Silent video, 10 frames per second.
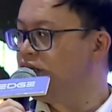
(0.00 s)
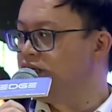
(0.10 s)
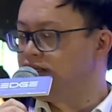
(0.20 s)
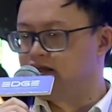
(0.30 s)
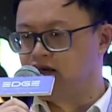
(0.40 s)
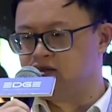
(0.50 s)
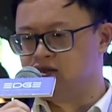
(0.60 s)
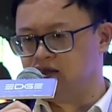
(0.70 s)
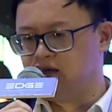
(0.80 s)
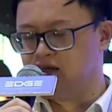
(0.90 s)
and
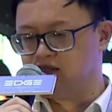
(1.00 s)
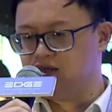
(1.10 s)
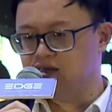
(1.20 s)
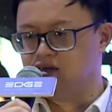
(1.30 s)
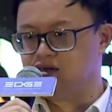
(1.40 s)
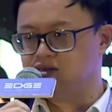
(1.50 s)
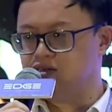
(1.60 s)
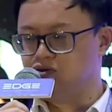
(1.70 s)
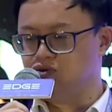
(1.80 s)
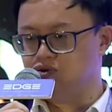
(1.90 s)
all
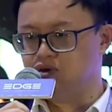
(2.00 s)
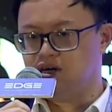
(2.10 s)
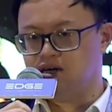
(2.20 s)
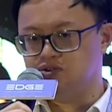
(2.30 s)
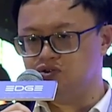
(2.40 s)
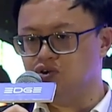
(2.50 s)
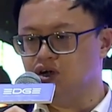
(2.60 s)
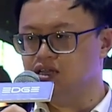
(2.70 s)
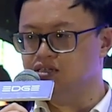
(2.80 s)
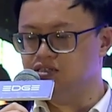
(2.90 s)
the evidence
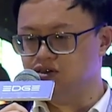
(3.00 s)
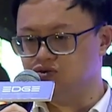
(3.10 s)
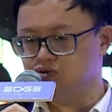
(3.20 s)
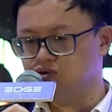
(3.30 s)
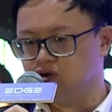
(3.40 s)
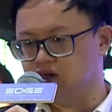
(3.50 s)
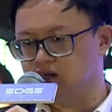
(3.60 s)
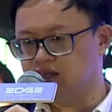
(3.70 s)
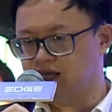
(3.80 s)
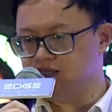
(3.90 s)
chains and
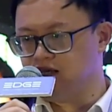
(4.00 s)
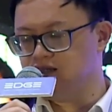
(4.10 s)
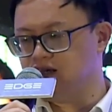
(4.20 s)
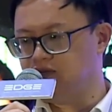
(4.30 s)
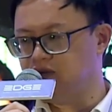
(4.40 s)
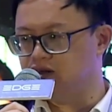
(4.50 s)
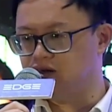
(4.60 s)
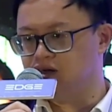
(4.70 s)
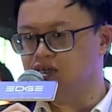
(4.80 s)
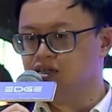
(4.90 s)
transaction
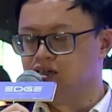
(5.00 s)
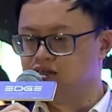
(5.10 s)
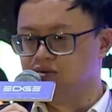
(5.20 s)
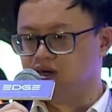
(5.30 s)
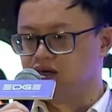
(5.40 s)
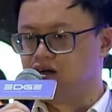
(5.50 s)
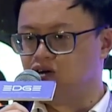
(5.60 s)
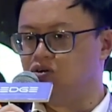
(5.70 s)
records and